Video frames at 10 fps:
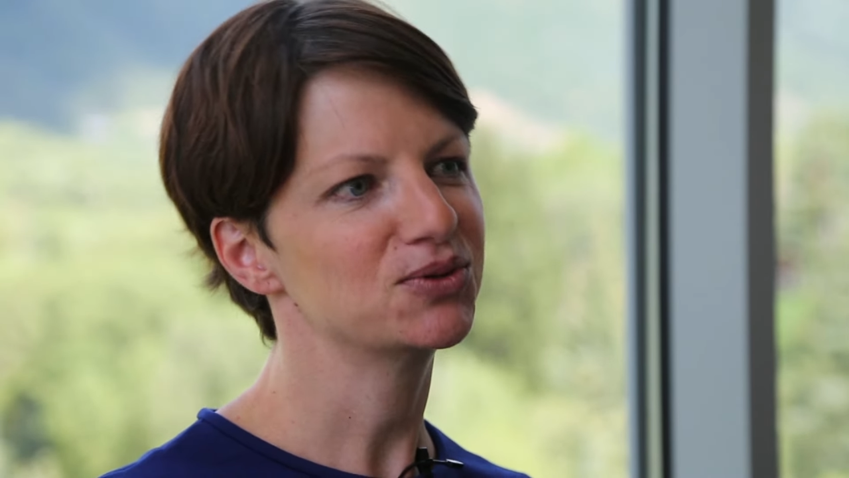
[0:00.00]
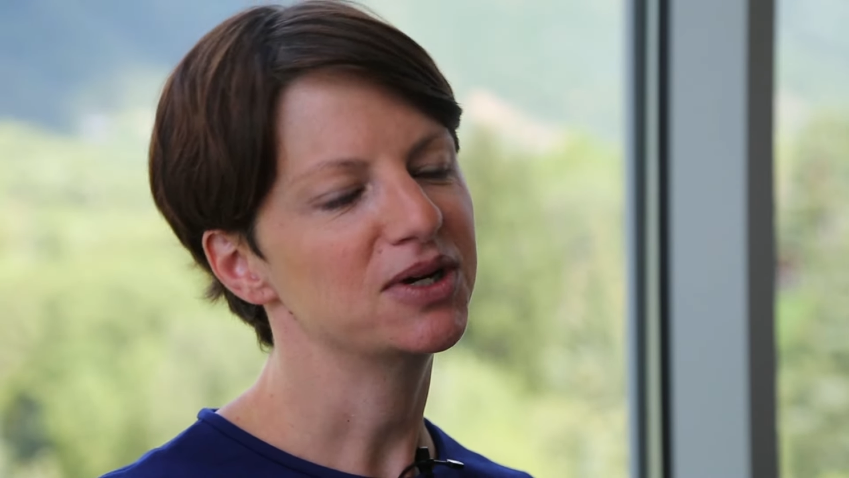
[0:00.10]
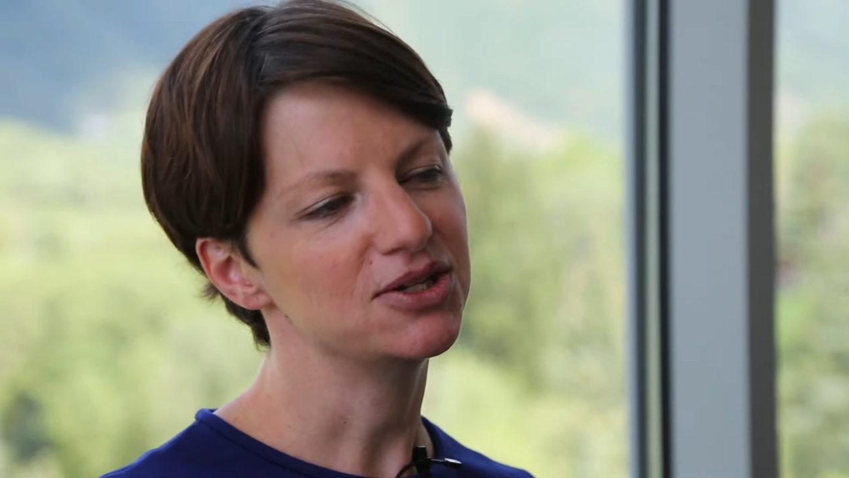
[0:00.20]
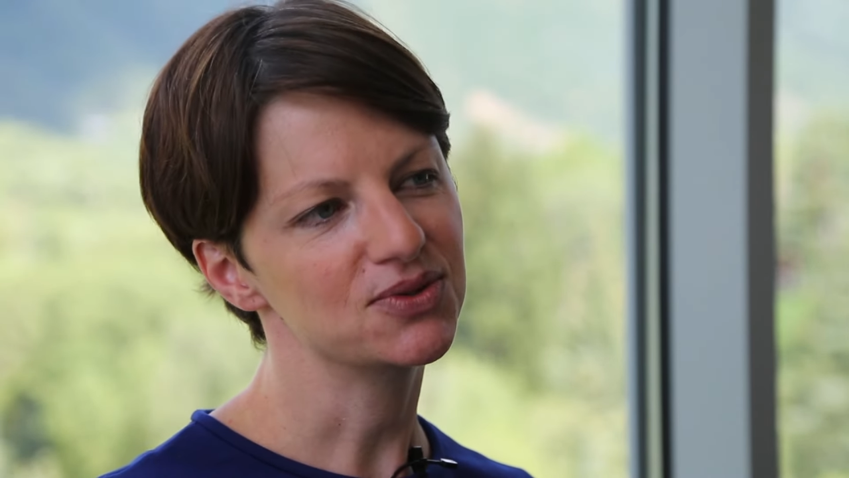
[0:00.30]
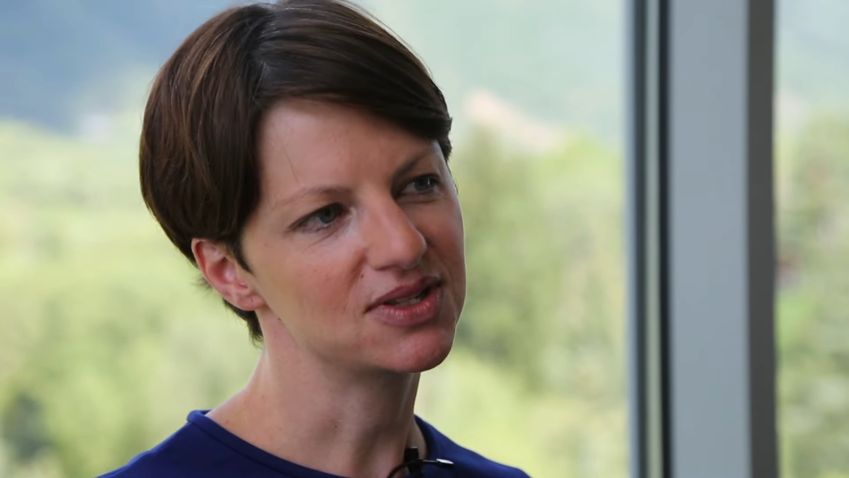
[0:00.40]
the
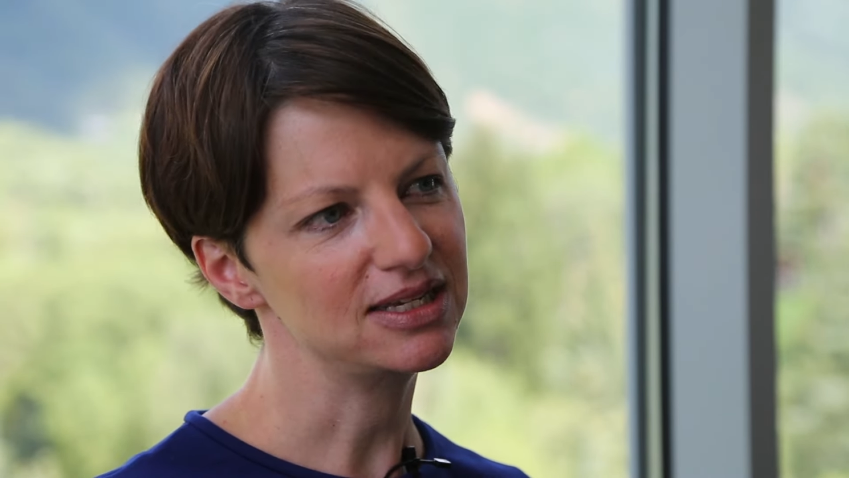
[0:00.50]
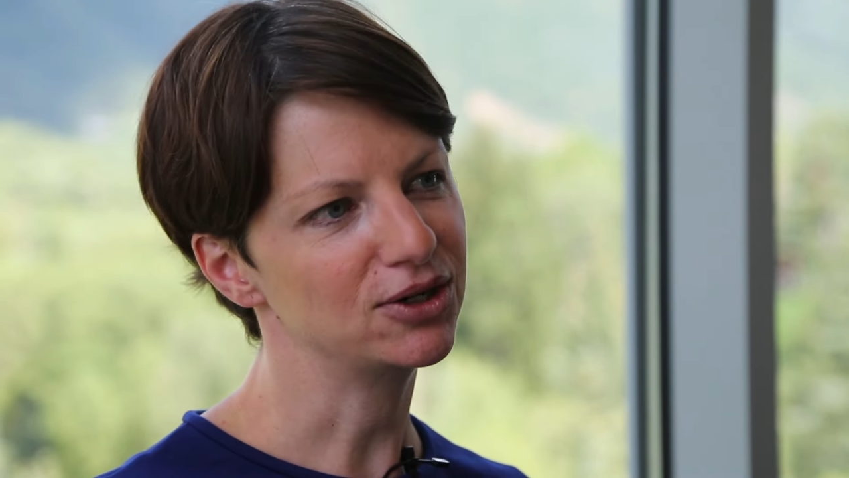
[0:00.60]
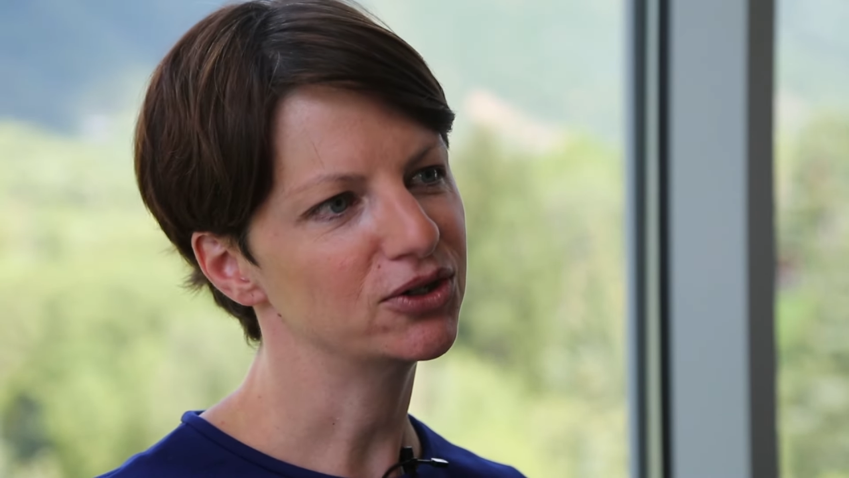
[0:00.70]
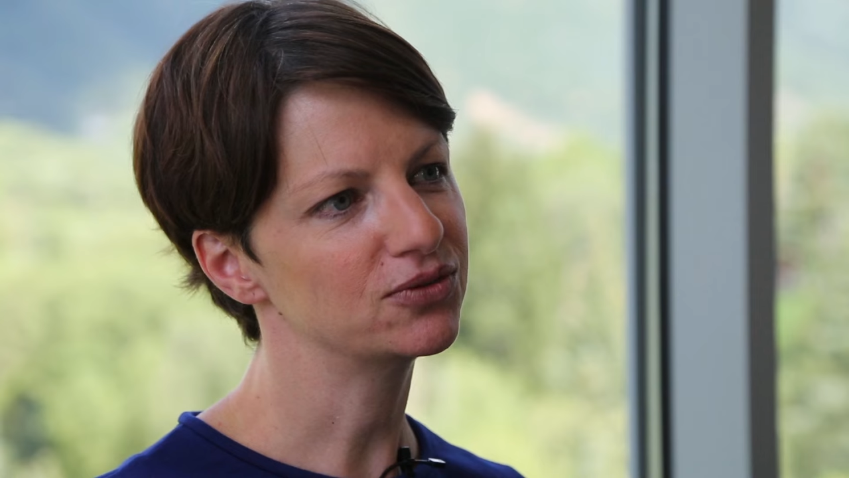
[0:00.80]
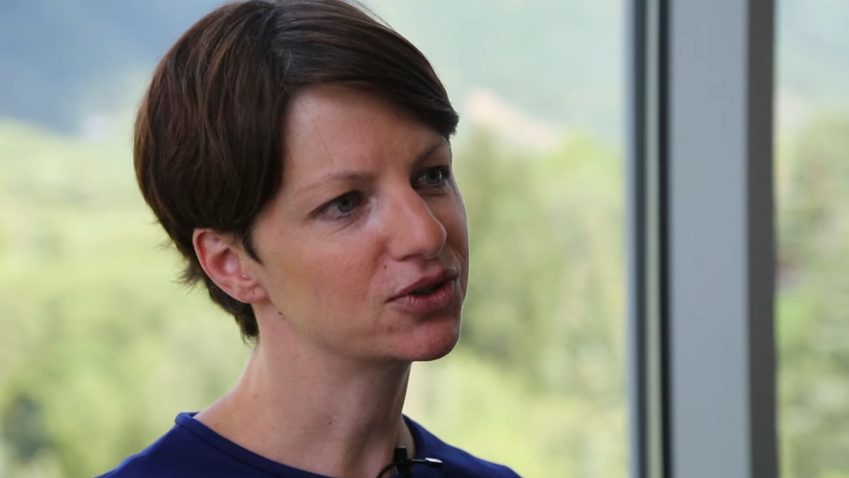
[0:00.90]
way you see
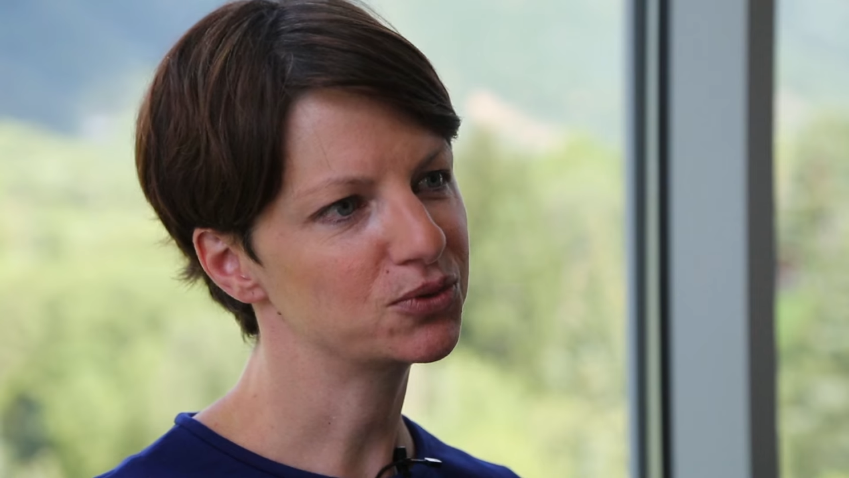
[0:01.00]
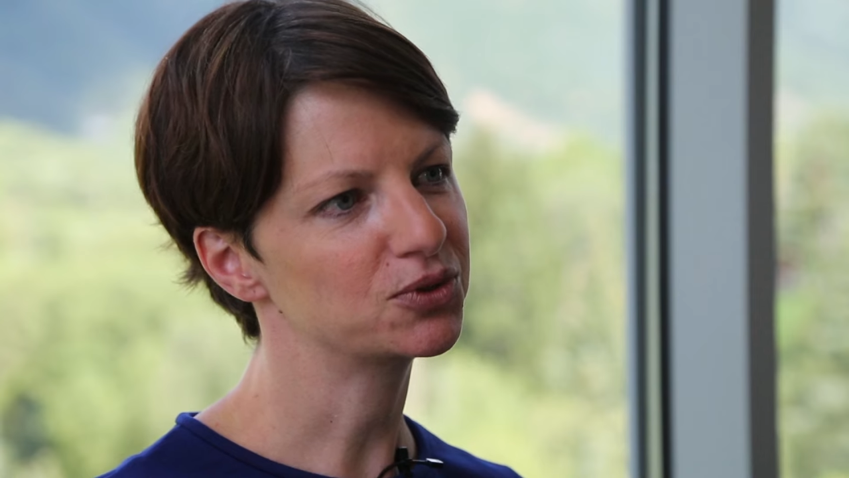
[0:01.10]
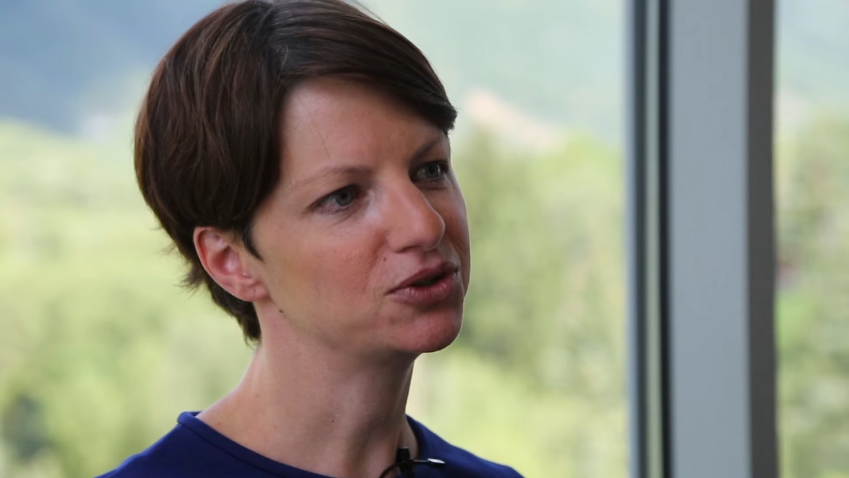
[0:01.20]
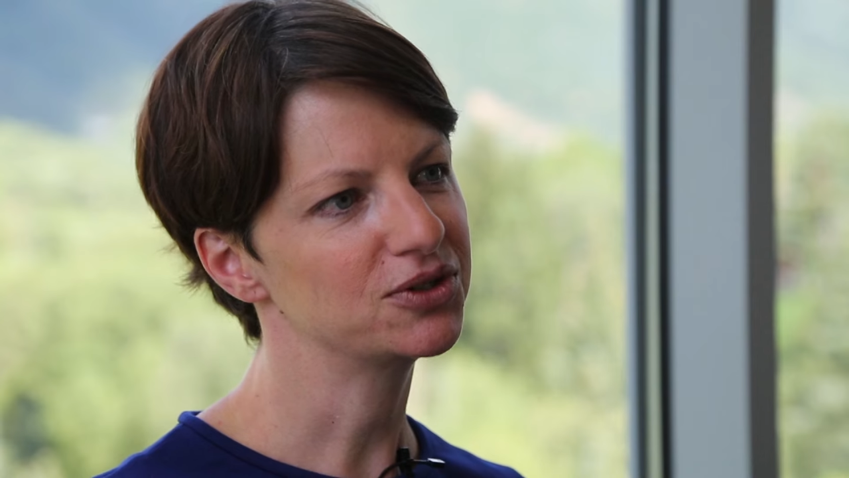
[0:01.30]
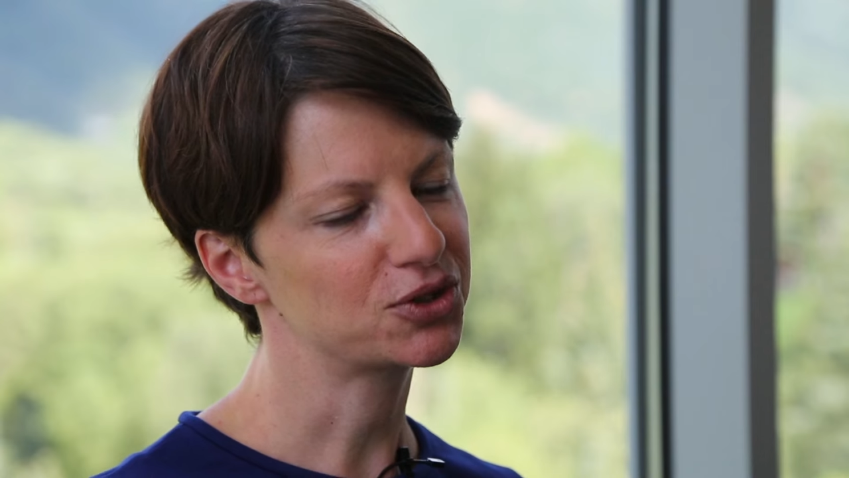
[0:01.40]
all over the
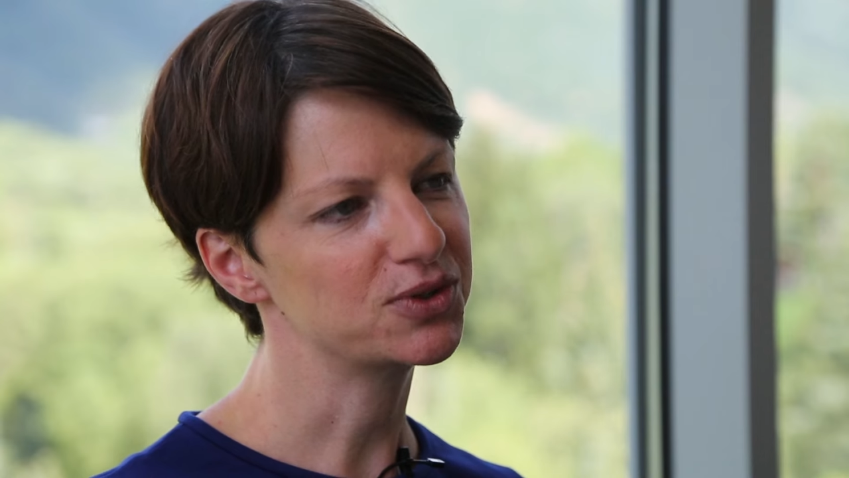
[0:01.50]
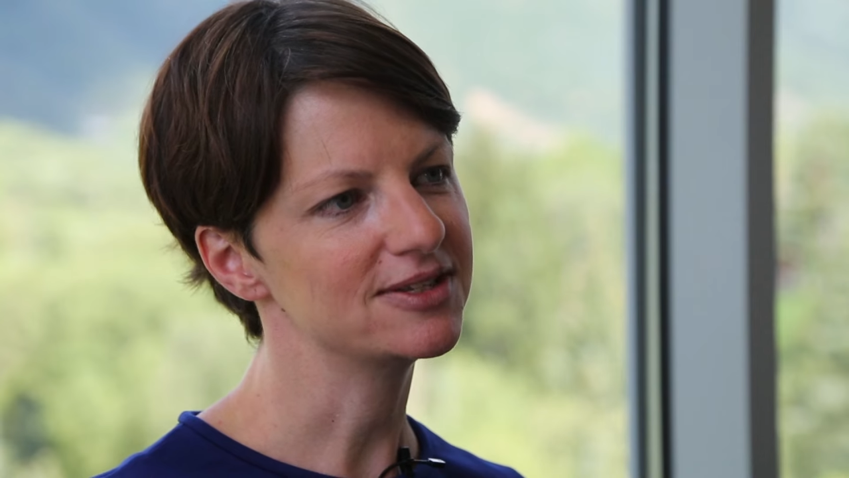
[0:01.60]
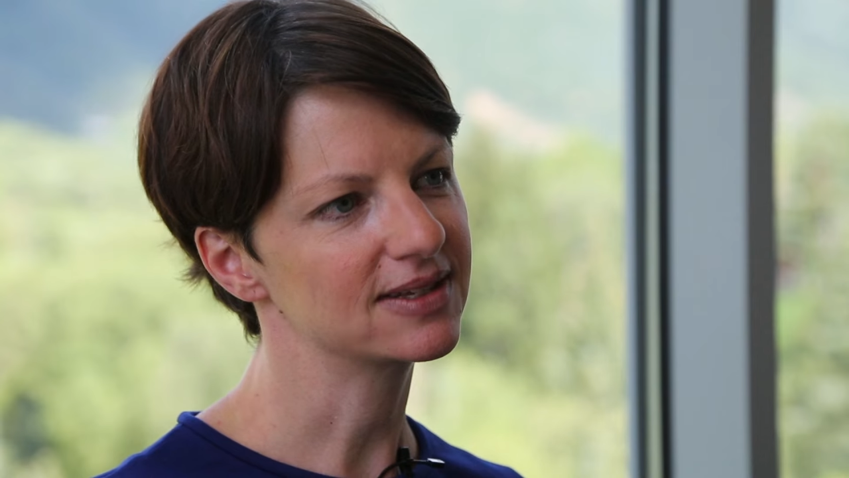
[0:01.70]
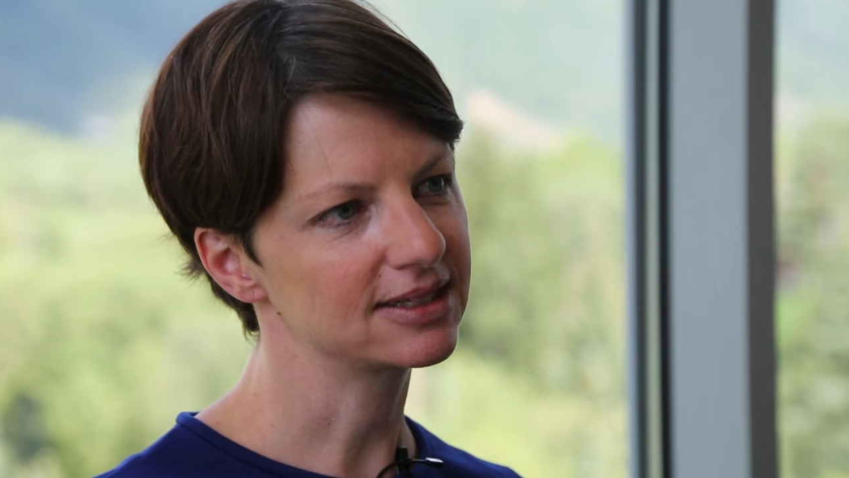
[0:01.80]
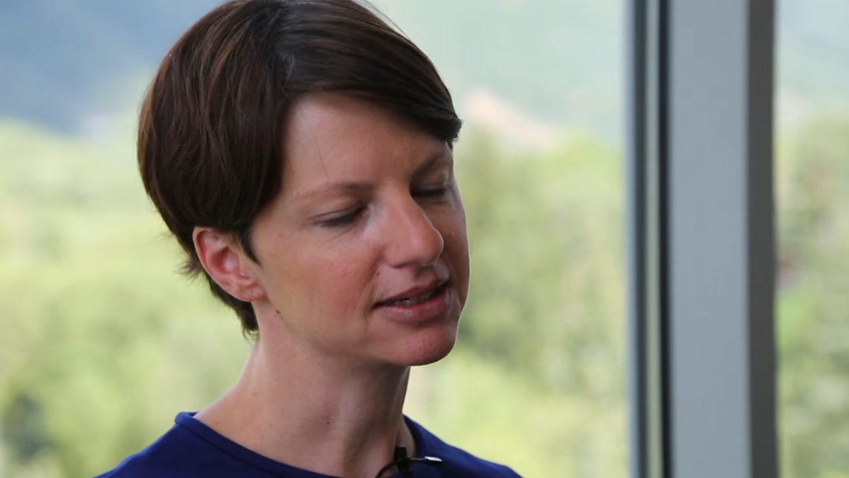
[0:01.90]
world
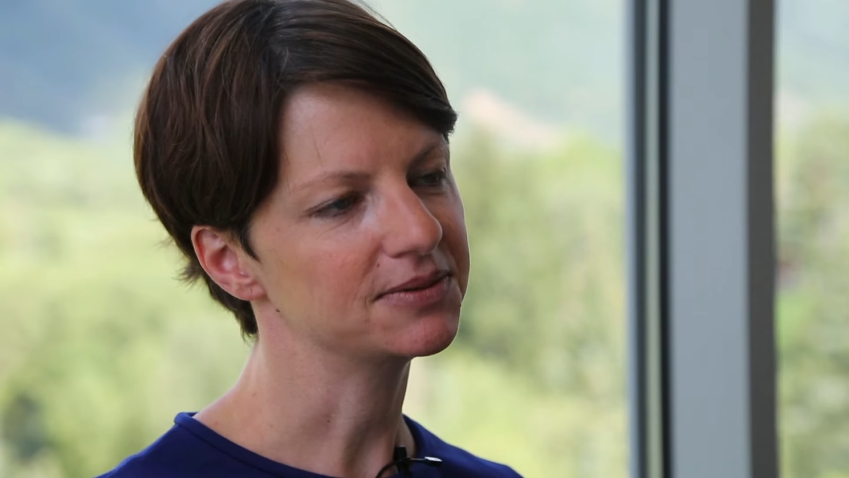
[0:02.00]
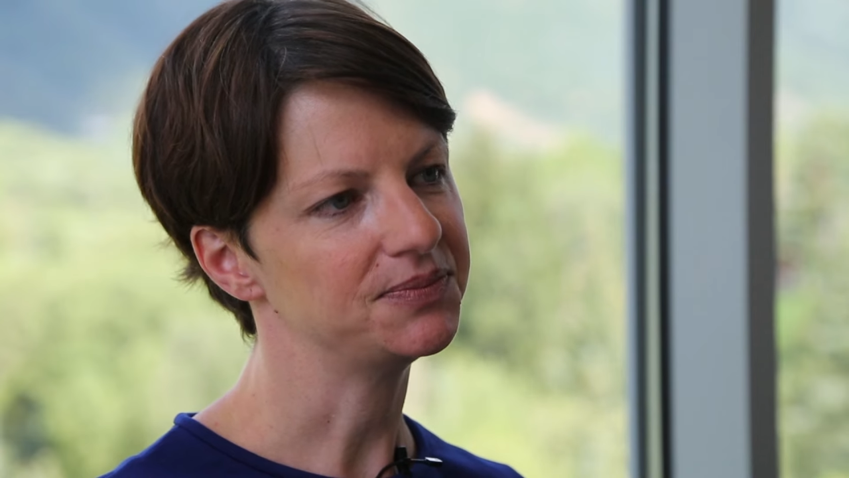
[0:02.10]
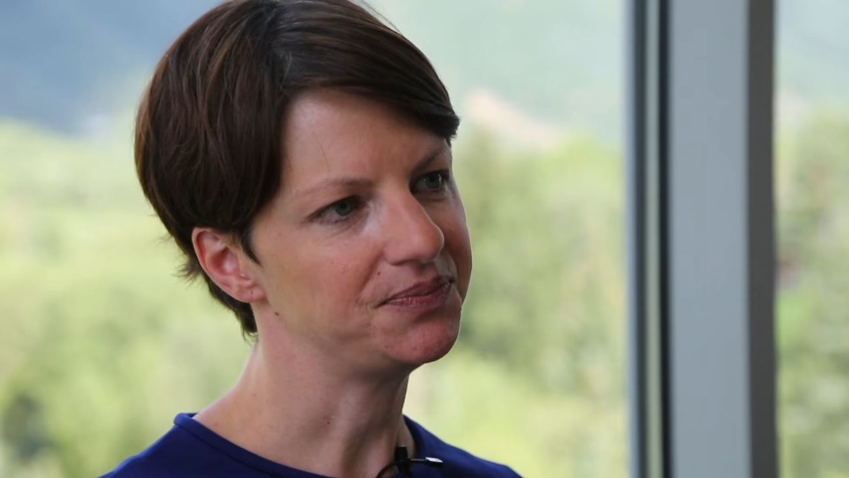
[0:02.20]
increasingly.